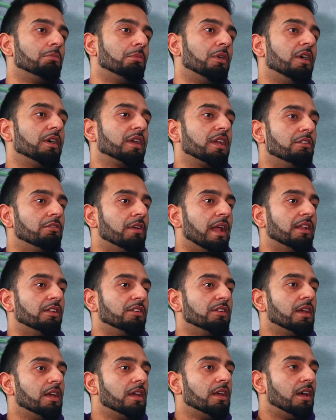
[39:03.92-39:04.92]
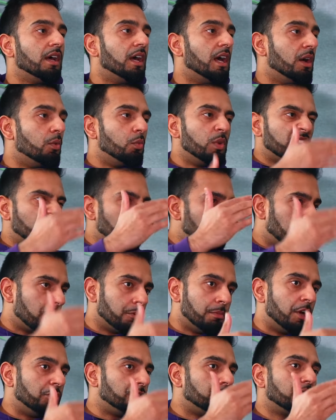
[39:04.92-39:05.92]
on market rent uh, with some
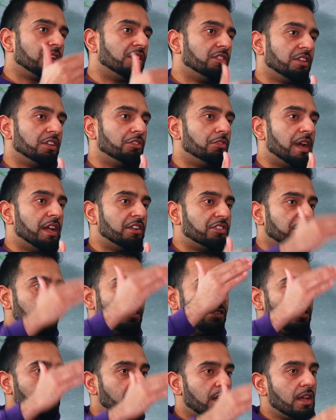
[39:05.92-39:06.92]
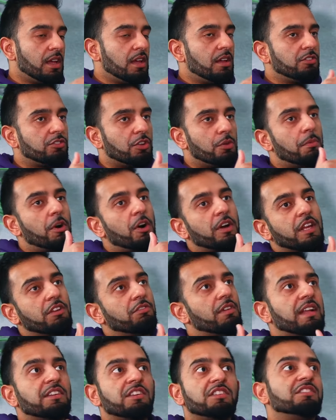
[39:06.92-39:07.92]
commercial considerations. So
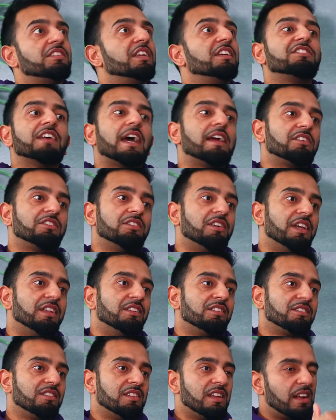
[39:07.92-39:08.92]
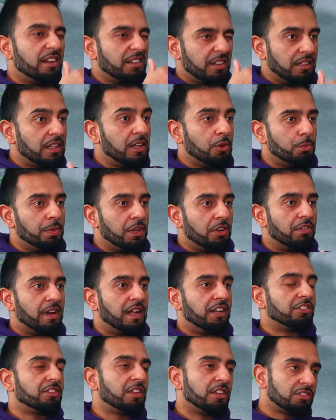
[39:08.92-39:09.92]
market rent isn't exact science. That, yes. It will be
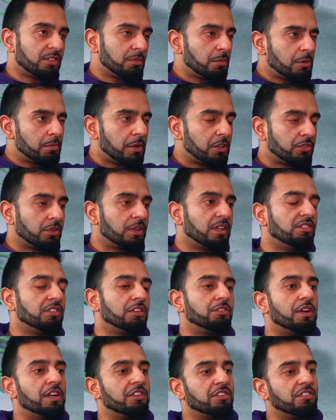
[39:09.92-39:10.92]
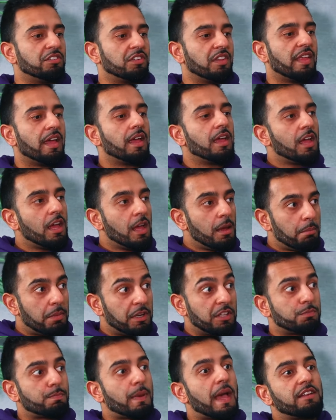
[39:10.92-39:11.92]
arranged. Yeah. So there's some commercial considerations in there,
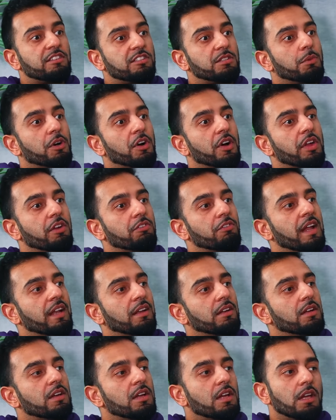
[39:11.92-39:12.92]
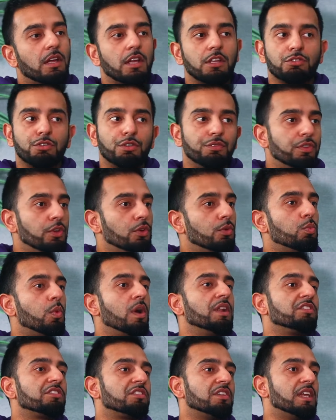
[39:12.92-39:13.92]
but it's pegged to market rent. It's reviewed
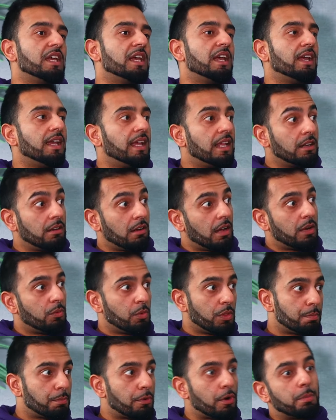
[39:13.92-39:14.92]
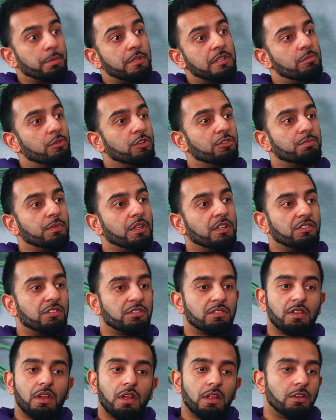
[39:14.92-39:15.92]
once a year in line with property
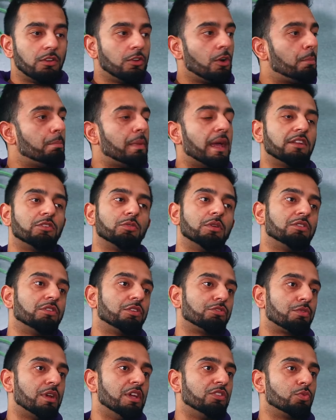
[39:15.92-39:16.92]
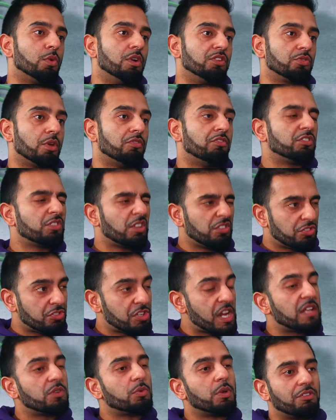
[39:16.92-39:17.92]
movements, okay. not pegged to interest rates whatsoever. So it's
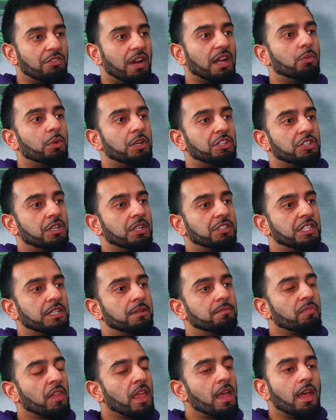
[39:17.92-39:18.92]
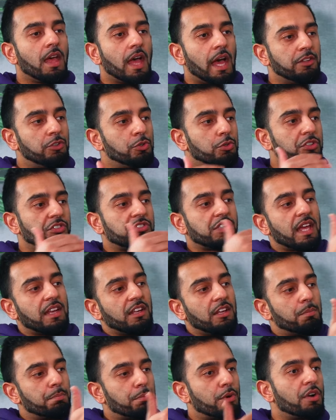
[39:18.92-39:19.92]
genuine rent we're charging. Yes. And you're just
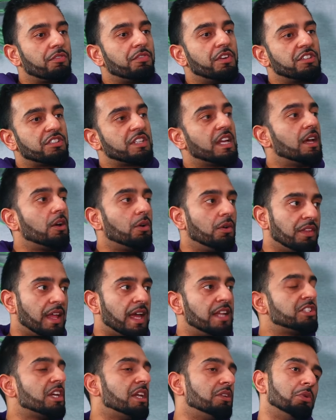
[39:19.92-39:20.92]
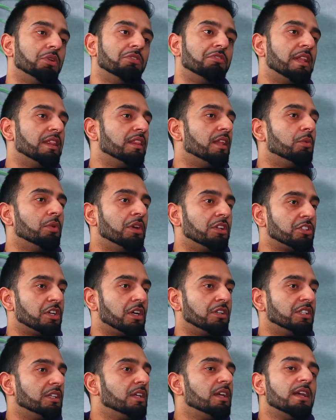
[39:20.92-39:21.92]
getting a profit share on that genuine rent that we're
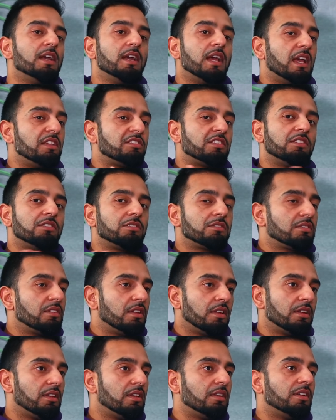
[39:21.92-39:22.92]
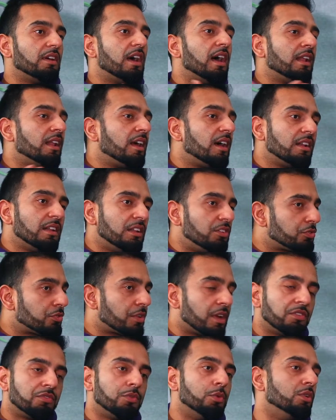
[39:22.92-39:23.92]
charging it's as uh, halal and
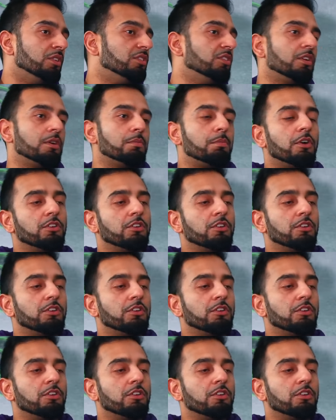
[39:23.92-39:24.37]
straightforward as you could